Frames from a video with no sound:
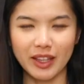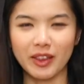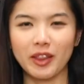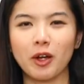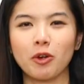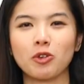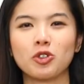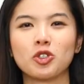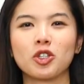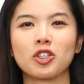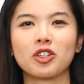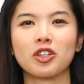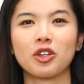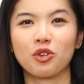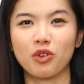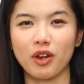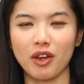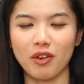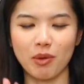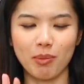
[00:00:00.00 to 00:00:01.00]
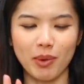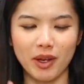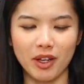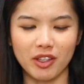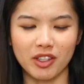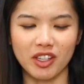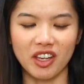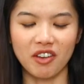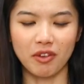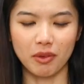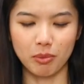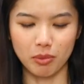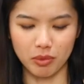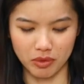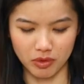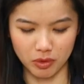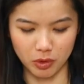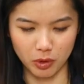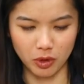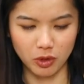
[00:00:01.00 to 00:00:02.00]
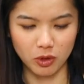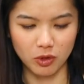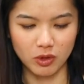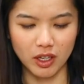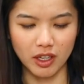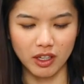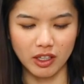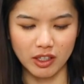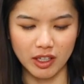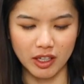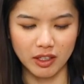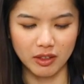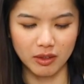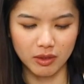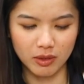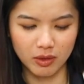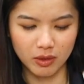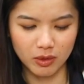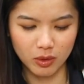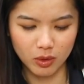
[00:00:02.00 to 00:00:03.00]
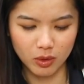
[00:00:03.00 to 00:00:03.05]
Now just the gravy by itself, I'm going to taste that.